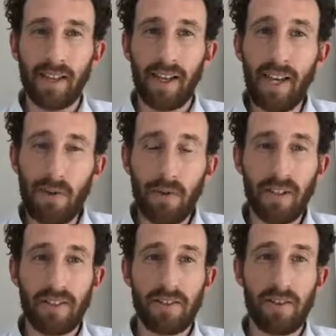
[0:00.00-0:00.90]

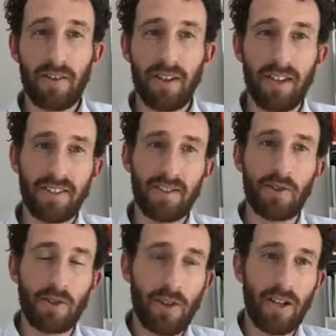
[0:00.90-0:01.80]
Equally so, it's the
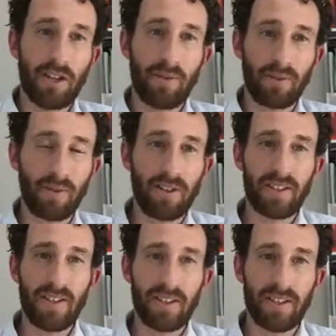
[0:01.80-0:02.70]
journey and the
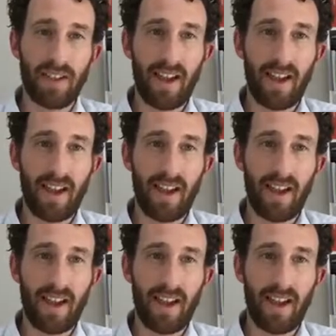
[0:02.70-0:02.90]
process